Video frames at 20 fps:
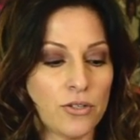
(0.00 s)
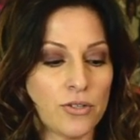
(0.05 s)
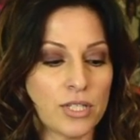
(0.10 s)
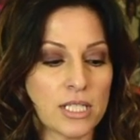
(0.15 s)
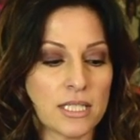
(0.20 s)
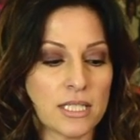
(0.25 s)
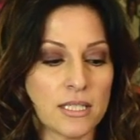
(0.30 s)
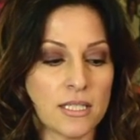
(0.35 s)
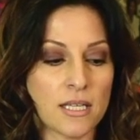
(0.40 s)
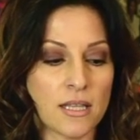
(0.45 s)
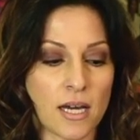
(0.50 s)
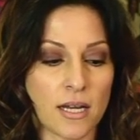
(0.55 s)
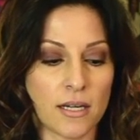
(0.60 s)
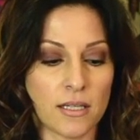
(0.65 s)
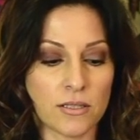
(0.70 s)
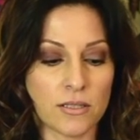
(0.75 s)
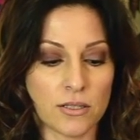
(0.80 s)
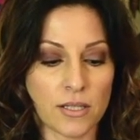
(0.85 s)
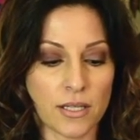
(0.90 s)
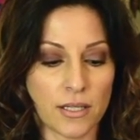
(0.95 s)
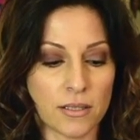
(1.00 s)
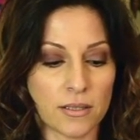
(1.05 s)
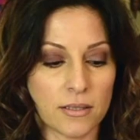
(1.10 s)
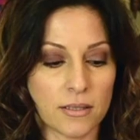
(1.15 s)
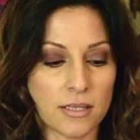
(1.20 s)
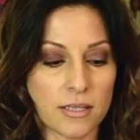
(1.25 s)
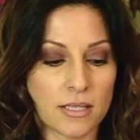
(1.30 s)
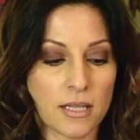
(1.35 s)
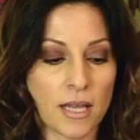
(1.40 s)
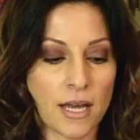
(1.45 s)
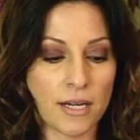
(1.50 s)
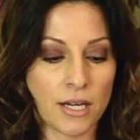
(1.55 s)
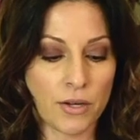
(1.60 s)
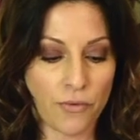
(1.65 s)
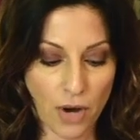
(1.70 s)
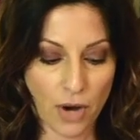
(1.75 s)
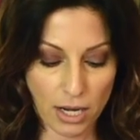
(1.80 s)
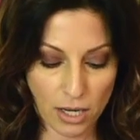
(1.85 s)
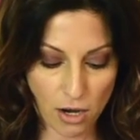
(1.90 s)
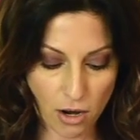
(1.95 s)
and you can see that it's like
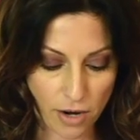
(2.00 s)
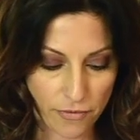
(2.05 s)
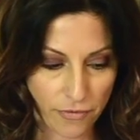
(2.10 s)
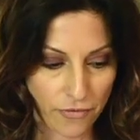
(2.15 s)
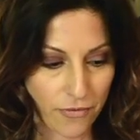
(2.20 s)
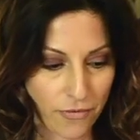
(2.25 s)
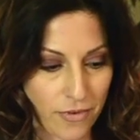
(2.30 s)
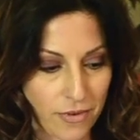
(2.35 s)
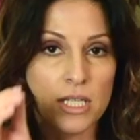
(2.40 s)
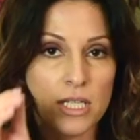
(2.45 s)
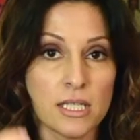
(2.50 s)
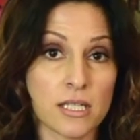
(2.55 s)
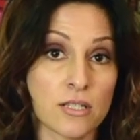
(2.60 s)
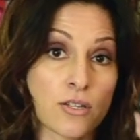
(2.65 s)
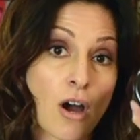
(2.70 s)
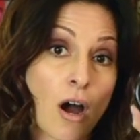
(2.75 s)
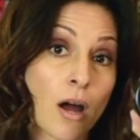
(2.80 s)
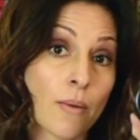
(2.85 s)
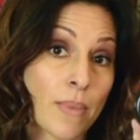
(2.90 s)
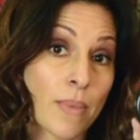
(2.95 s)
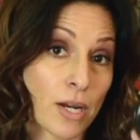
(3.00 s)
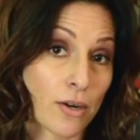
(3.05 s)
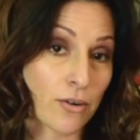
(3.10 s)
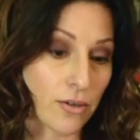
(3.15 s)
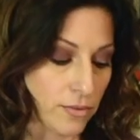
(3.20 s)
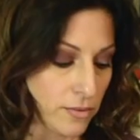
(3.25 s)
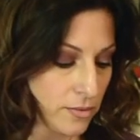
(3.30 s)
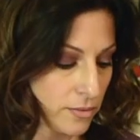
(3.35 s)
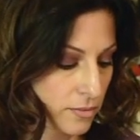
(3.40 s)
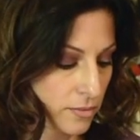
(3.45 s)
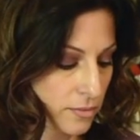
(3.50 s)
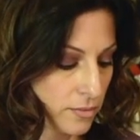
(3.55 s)
sliding right off. So this is non-metal.